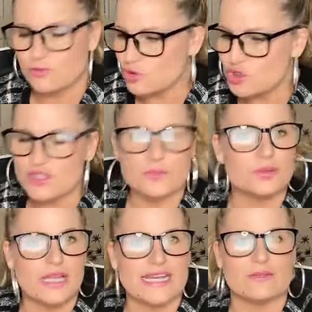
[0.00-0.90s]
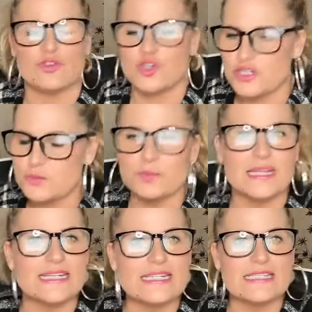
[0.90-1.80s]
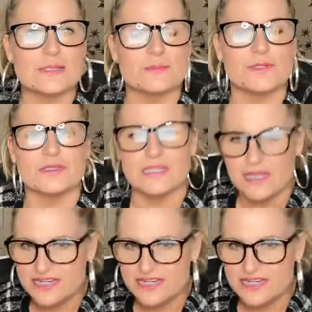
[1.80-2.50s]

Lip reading: Just plain and simple,